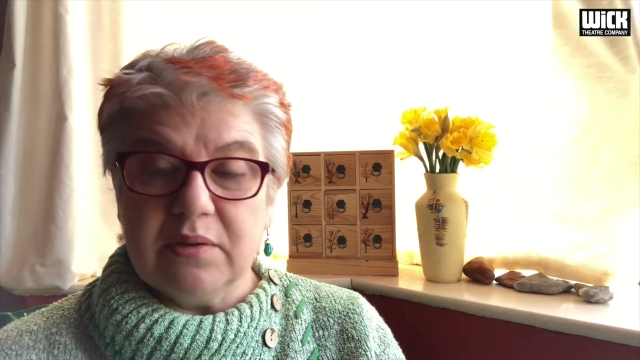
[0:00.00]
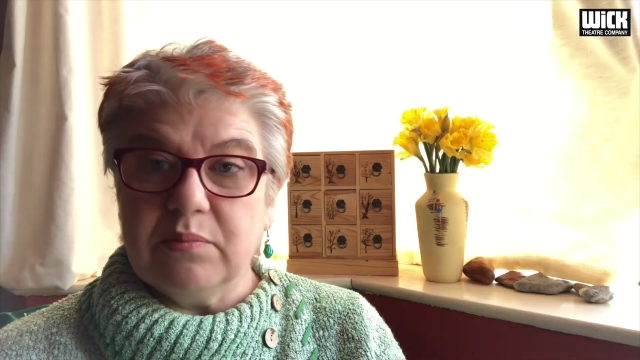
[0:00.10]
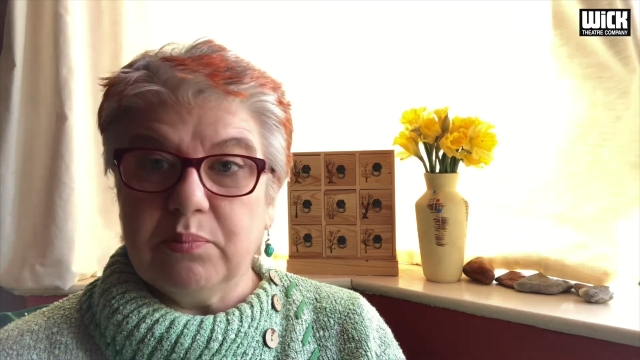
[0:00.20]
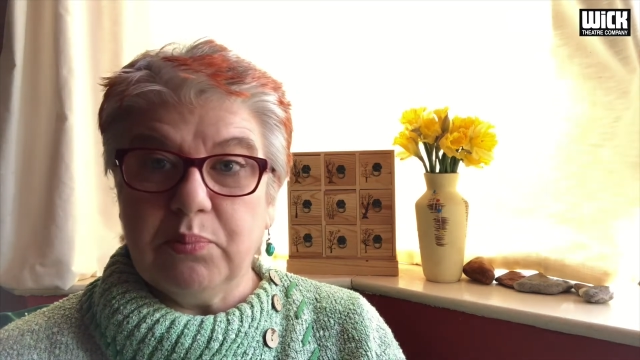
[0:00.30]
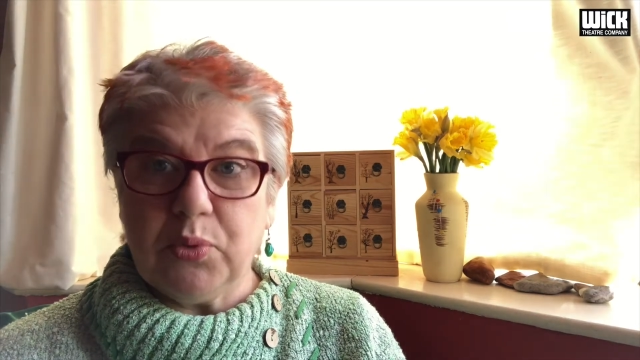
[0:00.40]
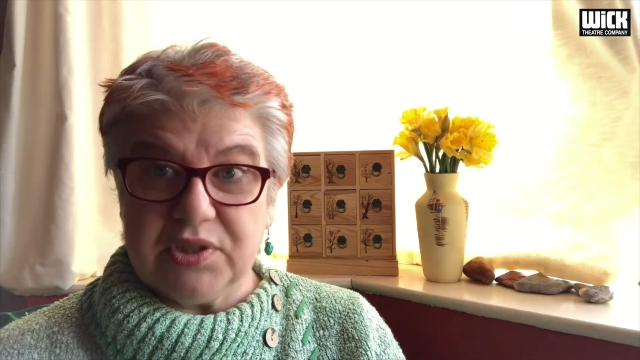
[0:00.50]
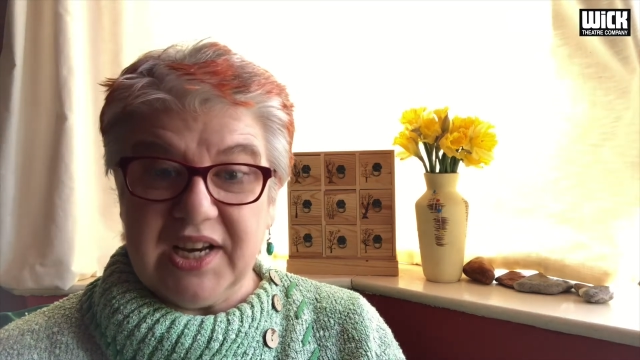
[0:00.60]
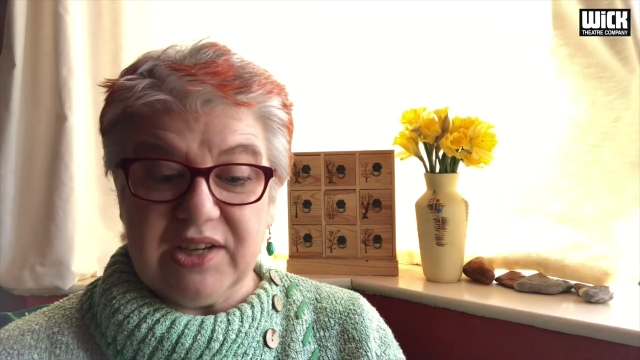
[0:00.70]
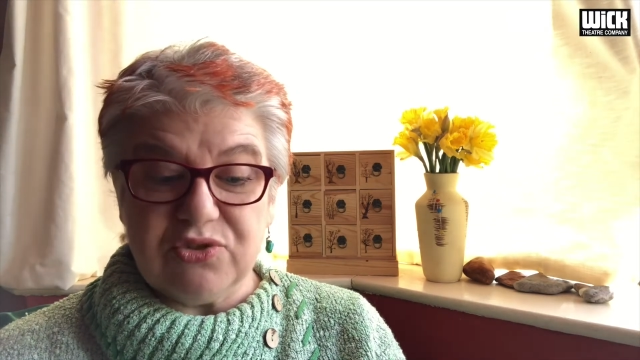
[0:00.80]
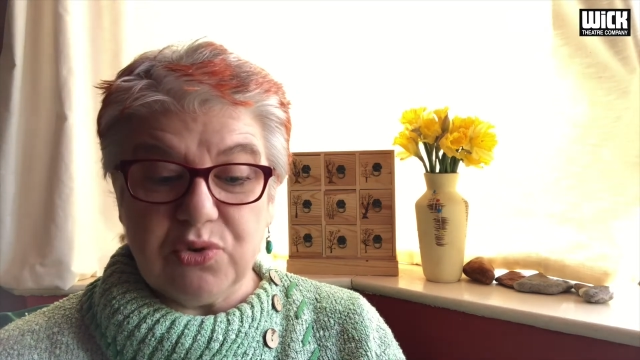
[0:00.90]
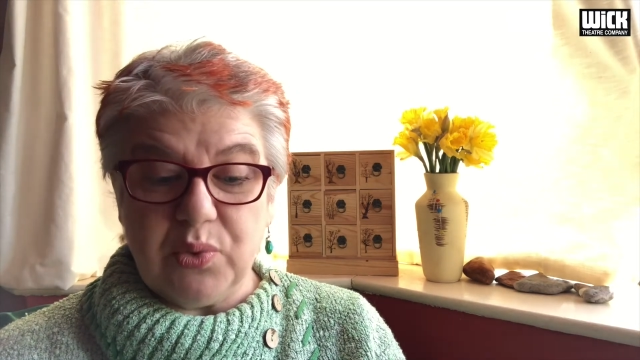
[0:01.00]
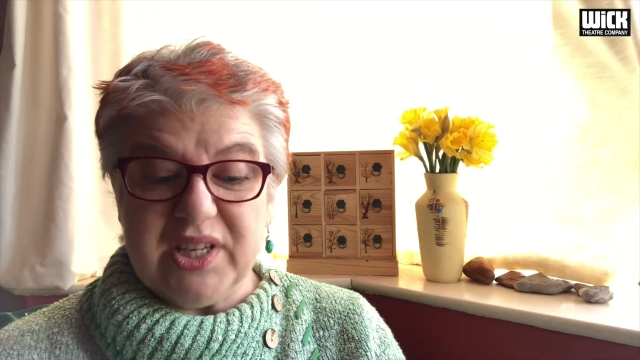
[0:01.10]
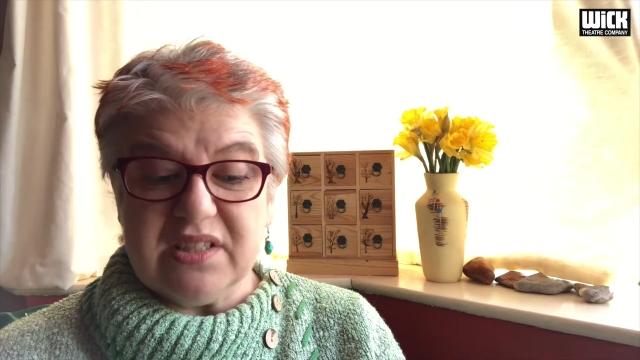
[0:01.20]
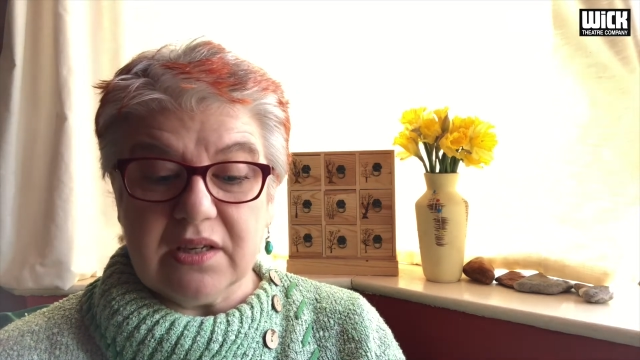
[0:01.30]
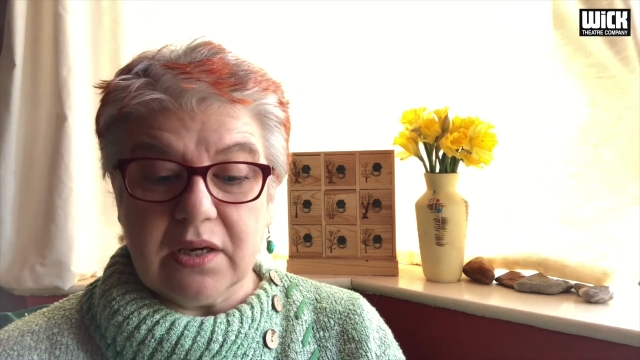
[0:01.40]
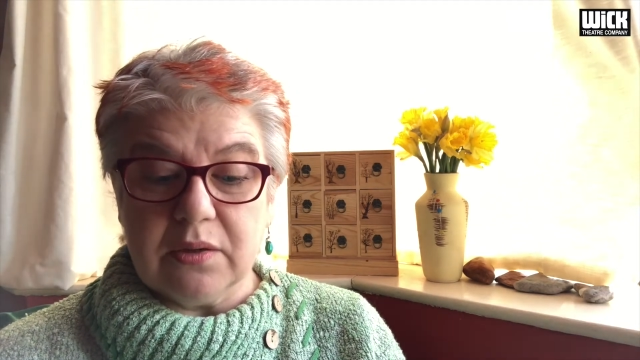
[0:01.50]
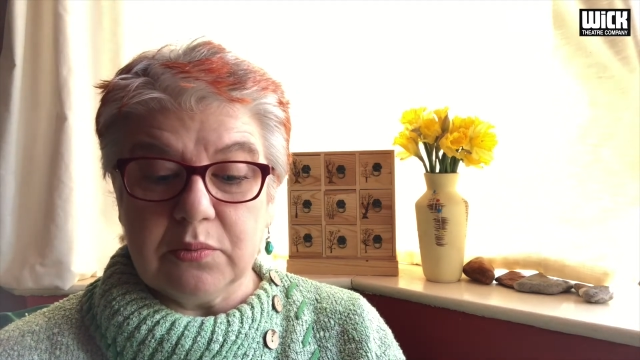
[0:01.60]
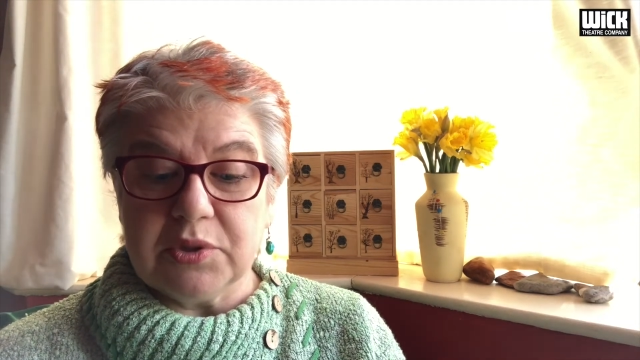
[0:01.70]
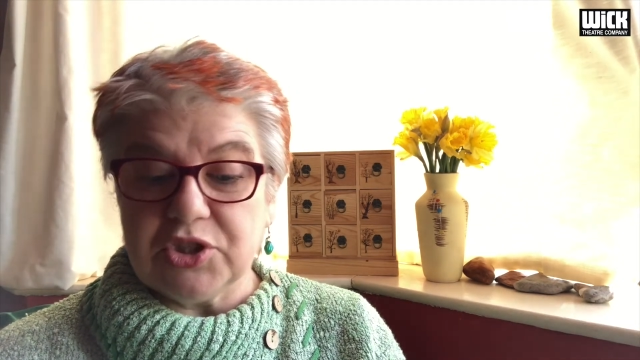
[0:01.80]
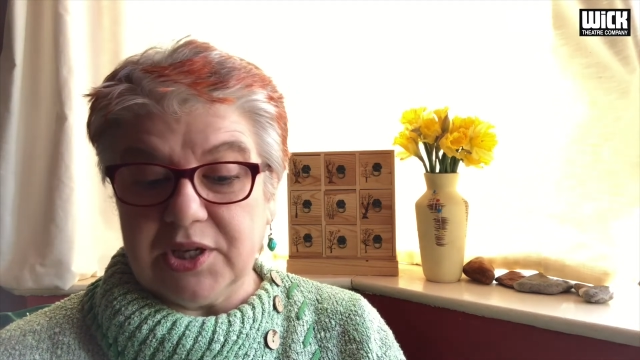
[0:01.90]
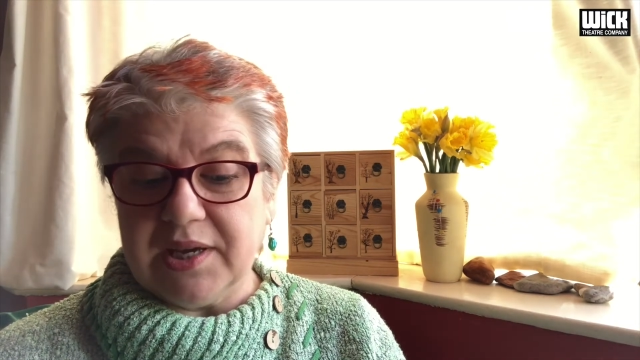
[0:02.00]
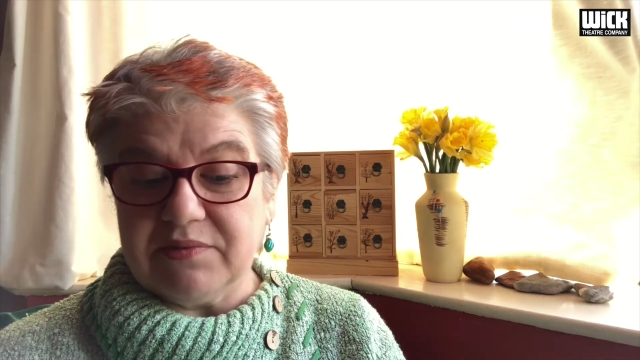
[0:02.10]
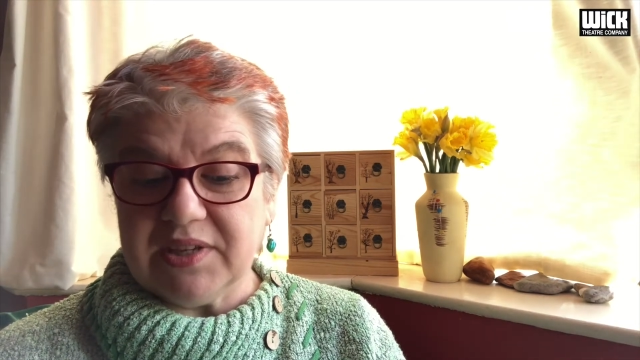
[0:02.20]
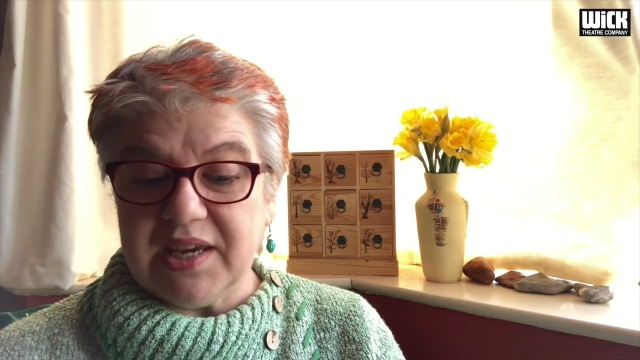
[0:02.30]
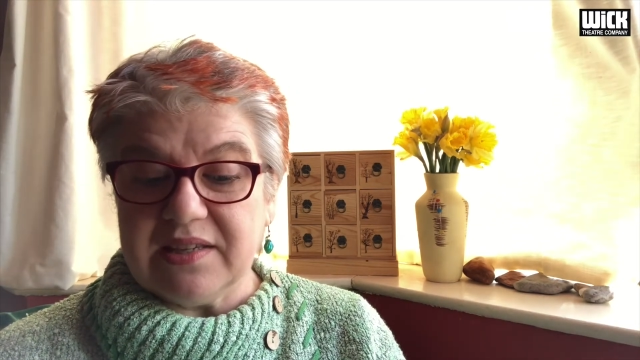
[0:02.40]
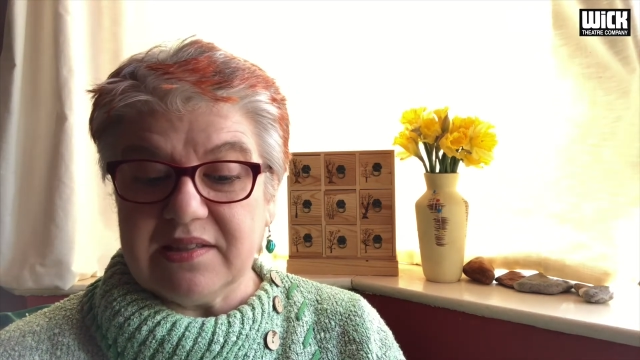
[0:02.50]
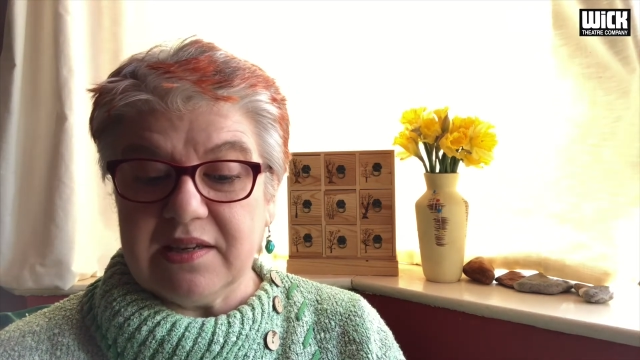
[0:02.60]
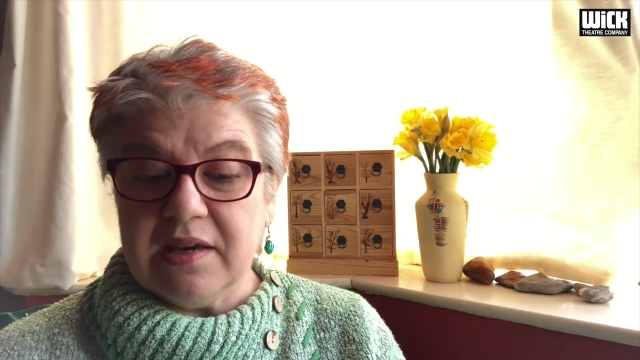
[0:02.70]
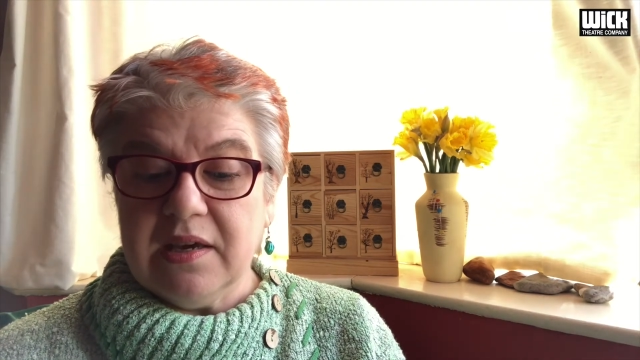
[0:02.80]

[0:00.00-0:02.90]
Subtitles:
bought an extra winter coat which she gave to Katie,